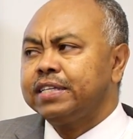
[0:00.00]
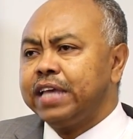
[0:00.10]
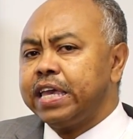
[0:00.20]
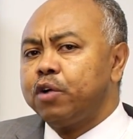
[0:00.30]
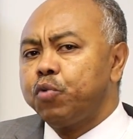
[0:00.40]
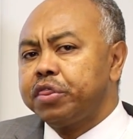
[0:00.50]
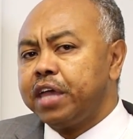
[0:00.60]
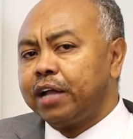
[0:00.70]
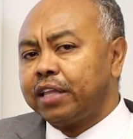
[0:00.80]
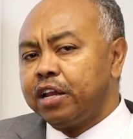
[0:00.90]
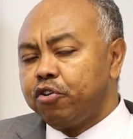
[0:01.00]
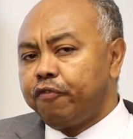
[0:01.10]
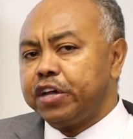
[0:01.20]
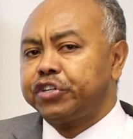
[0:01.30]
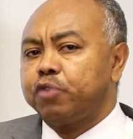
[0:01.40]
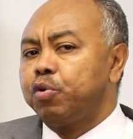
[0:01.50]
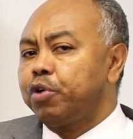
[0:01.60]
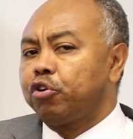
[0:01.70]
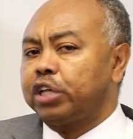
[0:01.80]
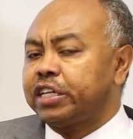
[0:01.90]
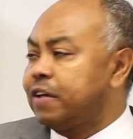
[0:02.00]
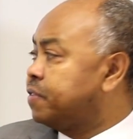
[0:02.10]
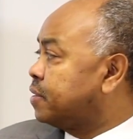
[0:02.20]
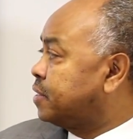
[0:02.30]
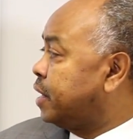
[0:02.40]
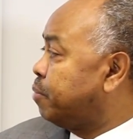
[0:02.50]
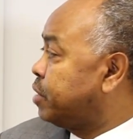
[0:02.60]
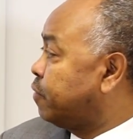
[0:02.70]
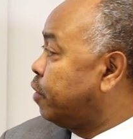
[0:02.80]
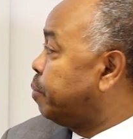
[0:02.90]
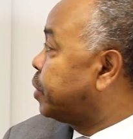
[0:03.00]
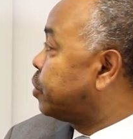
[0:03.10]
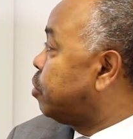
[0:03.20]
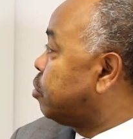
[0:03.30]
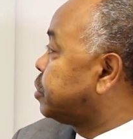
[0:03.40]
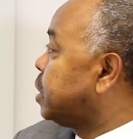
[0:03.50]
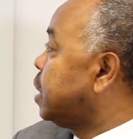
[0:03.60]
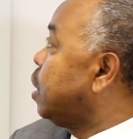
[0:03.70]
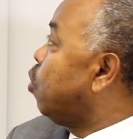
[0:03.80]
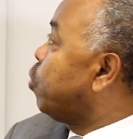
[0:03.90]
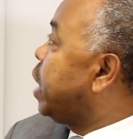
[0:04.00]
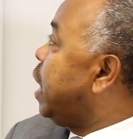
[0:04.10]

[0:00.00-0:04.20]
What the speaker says: saying with that innovation, we will not achieve the sustainable development goals. We